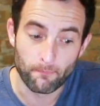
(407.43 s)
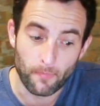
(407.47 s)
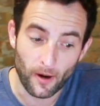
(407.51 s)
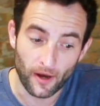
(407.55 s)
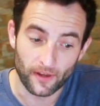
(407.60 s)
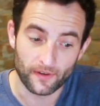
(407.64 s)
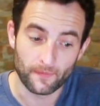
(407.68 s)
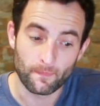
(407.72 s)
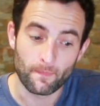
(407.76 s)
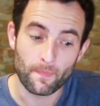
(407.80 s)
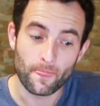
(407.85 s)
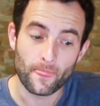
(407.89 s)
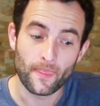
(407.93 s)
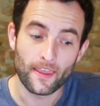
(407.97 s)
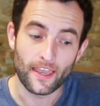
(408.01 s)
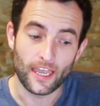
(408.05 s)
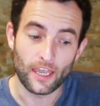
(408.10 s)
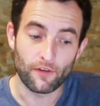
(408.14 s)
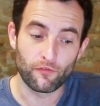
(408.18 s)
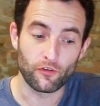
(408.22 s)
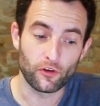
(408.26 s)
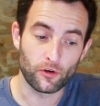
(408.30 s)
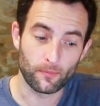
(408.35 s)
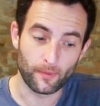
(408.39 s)
But
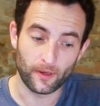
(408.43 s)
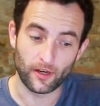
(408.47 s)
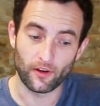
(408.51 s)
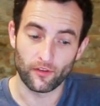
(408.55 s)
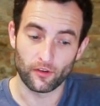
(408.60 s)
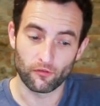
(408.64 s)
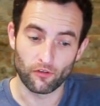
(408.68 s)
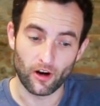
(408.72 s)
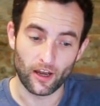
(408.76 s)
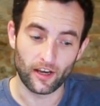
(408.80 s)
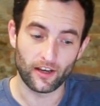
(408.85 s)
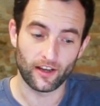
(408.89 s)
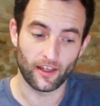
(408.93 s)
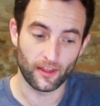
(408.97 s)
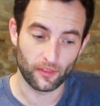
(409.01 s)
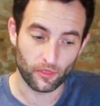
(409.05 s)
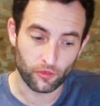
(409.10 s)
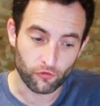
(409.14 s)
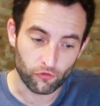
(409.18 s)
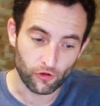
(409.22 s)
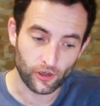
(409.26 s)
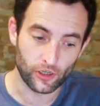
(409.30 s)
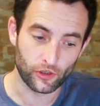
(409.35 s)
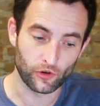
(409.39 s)
if you'd have been on the right line
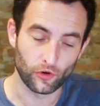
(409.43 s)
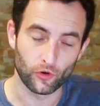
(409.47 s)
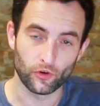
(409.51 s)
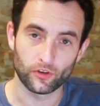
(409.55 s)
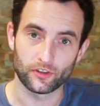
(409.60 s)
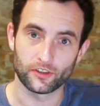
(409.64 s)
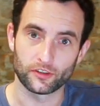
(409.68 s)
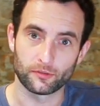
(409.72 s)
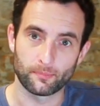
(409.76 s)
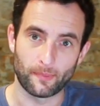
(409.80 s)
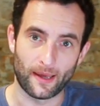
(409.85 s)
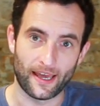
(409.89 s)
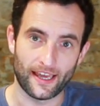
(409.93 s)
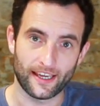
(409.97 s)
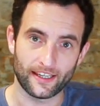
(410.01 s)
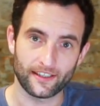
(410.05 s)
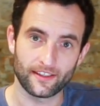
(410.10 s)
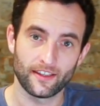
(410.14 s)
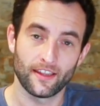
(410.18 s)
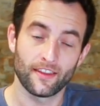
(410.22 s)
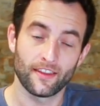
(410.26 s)
3 corners back,